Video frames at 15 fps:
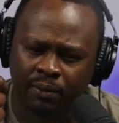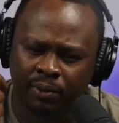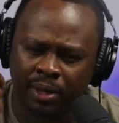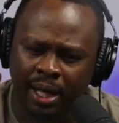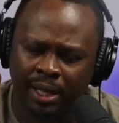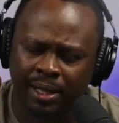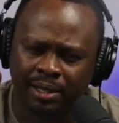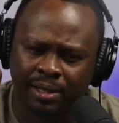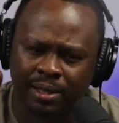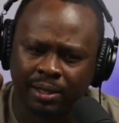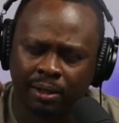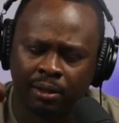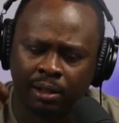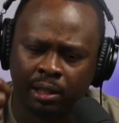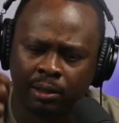not
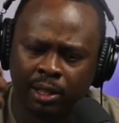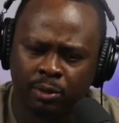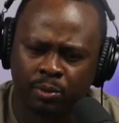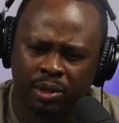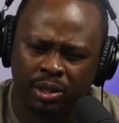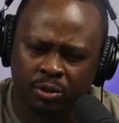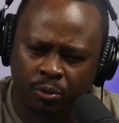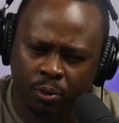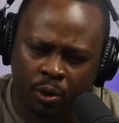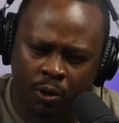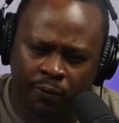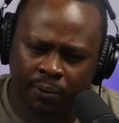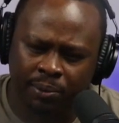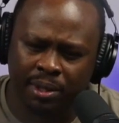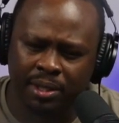necessarily because we draw
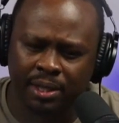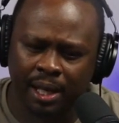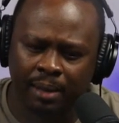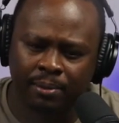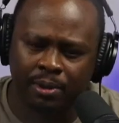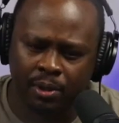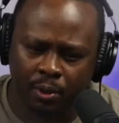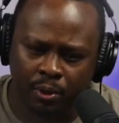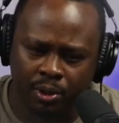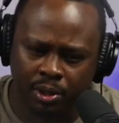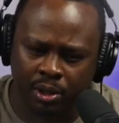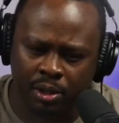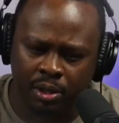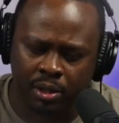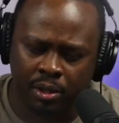from the same
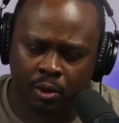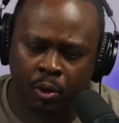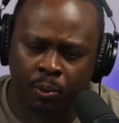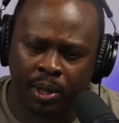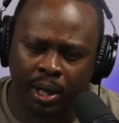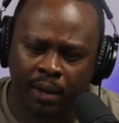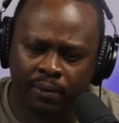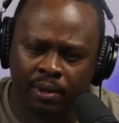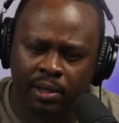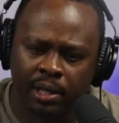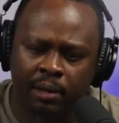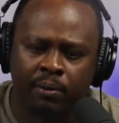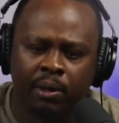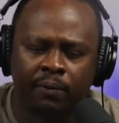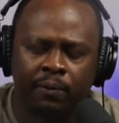sources or we have the
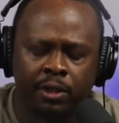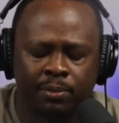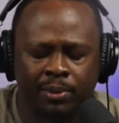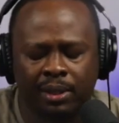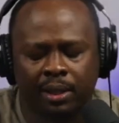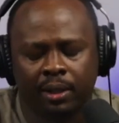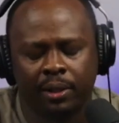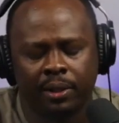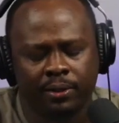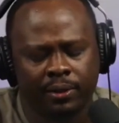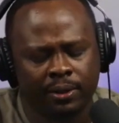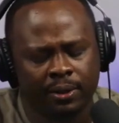same reference materials.